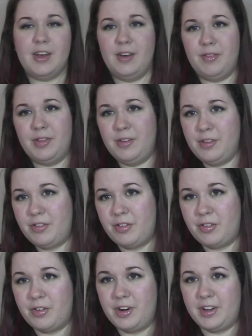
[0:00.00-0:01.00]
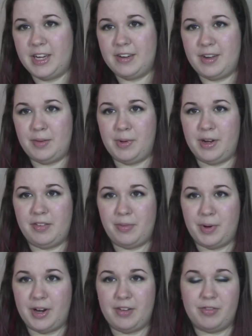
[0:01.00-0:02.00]
even though this is already like ten minutes,
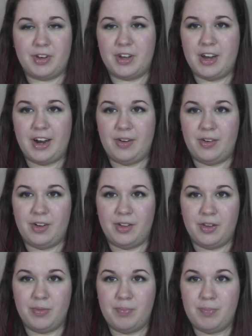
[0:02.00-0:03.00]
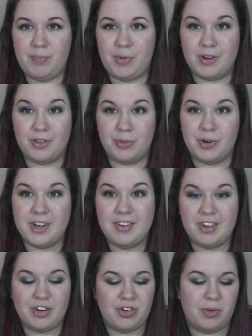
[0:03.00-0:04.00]
but I have to cut out all the parts where
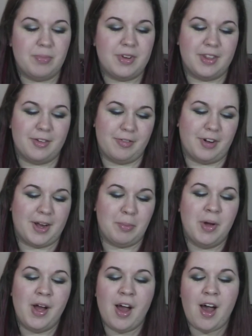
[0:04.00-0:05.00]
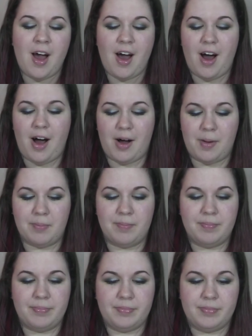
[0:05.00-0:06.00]
Izzy jumped in the frame.
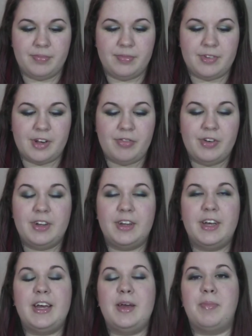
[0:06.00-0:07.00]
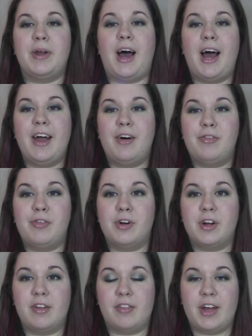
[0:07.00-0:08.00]
Um, definitely keep an eye out for
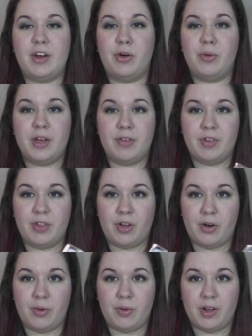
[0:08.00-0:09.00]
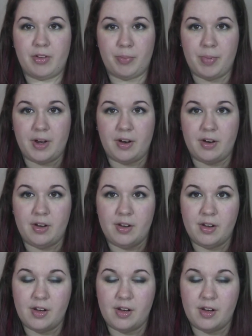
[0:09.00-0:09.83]
it, because I know even though it's been